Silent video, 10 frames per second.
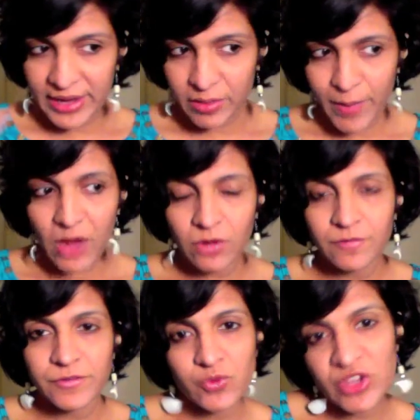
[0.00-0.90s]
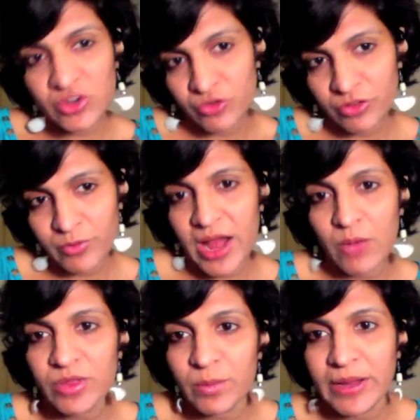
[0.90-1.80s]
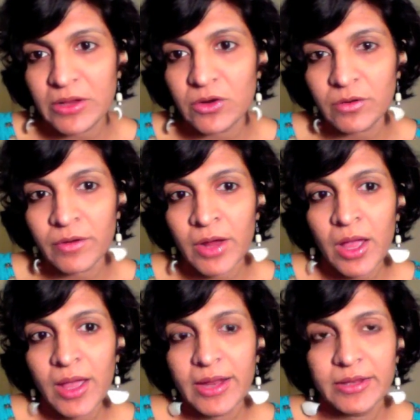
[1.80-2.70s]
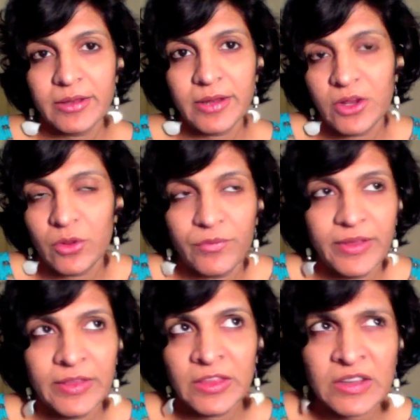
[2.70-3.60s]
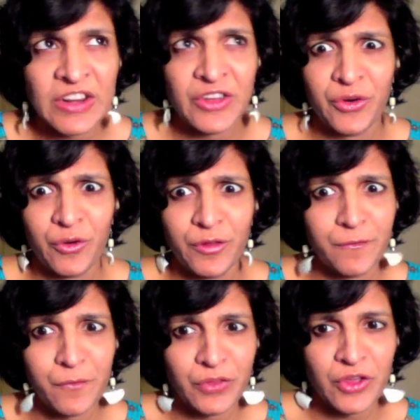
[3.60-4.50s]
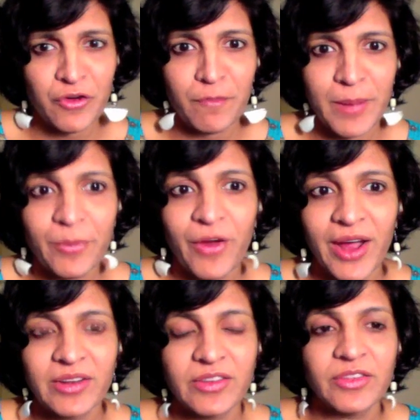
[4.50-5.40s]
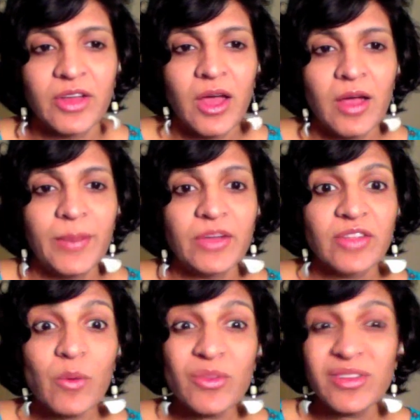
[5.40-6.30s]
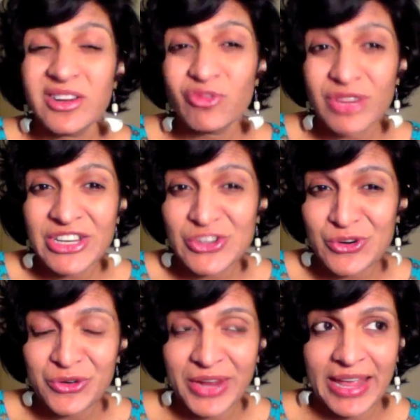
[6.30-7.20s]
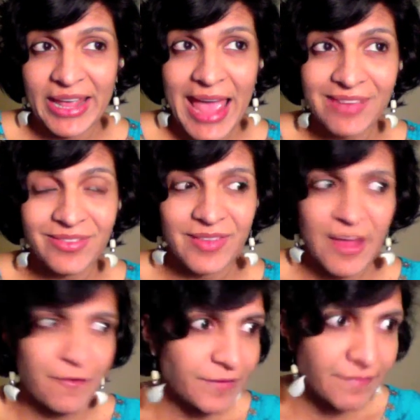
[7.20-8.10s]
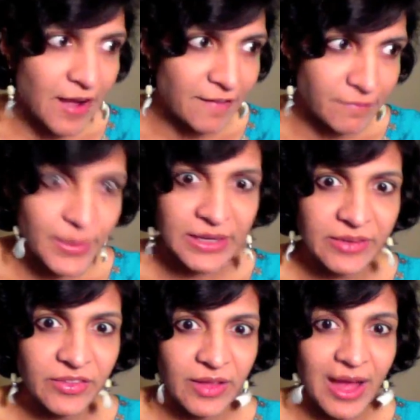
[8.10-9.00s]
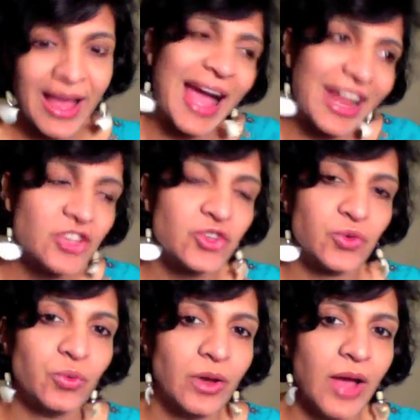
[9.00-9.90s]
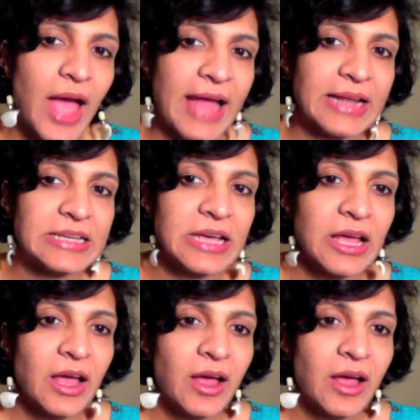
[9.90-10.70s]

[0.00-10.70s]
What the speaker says: that span of 2 years, when I was a beginner in the 3rd year or the 4th year of my practice, because I was literally turning cases every 5 minutes. I had to, and